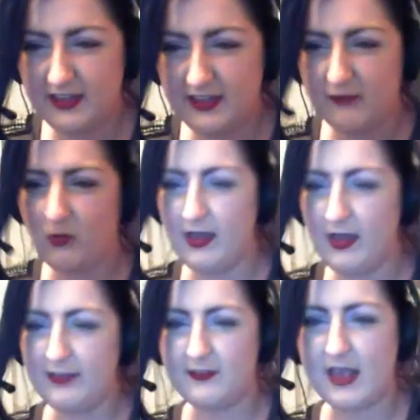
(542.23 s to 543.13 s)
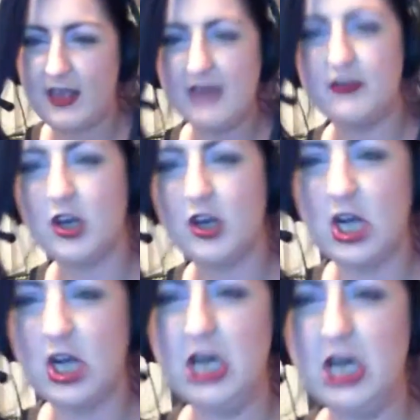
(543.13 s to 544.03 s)
and white
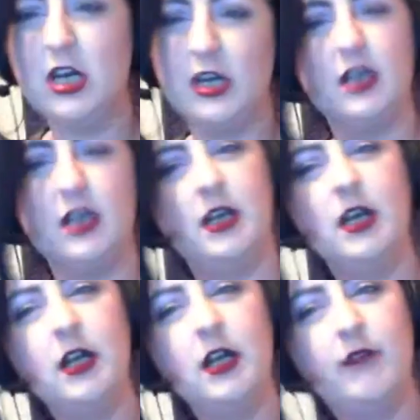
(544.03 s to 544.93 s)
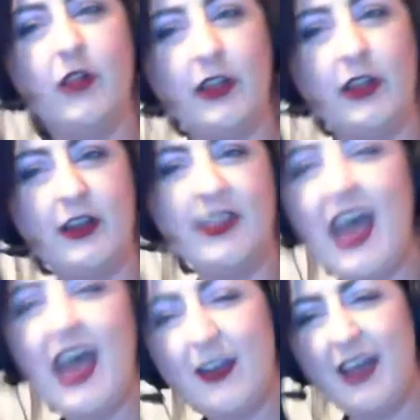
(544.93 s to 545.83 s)
savior,
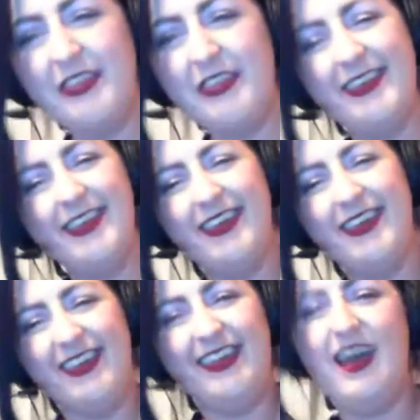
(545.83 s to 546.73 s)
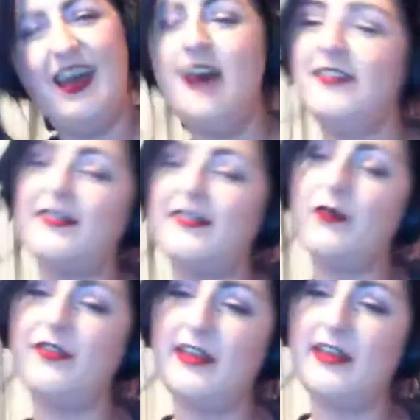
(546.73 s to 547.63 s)
Valyria. I just
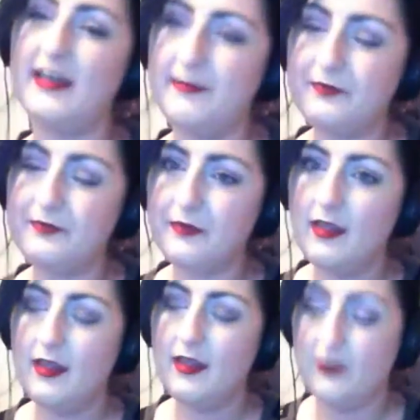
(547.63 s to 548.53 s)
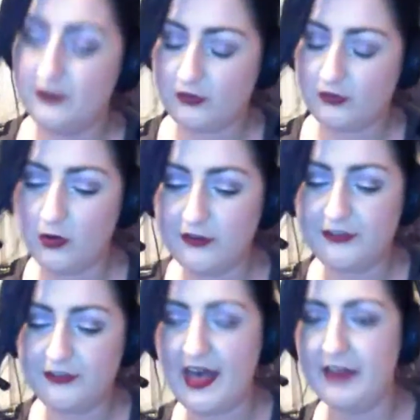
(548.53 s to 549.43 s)
don't see it. George
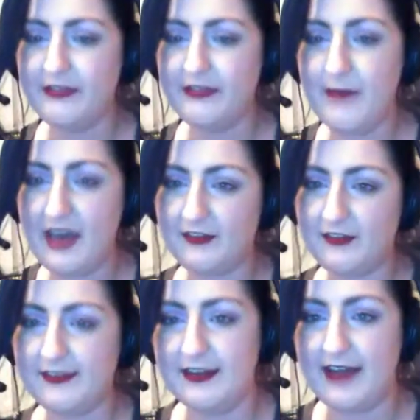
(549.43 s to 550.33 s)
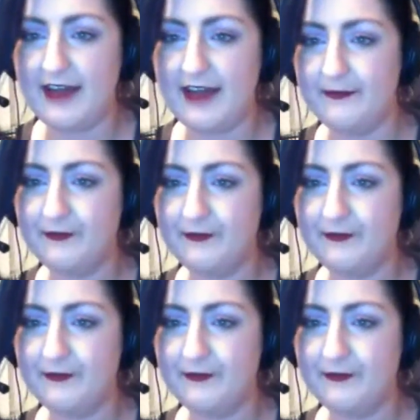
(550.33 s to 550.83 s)
said the magic's gonna die.